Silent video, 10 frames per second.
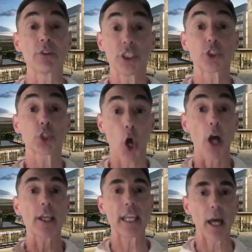just
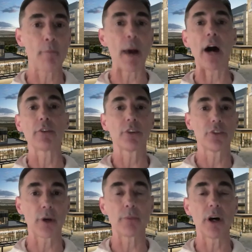talking about
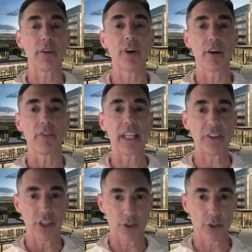some of
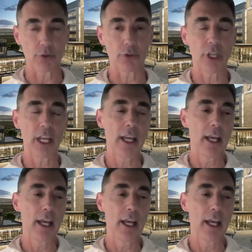these issues.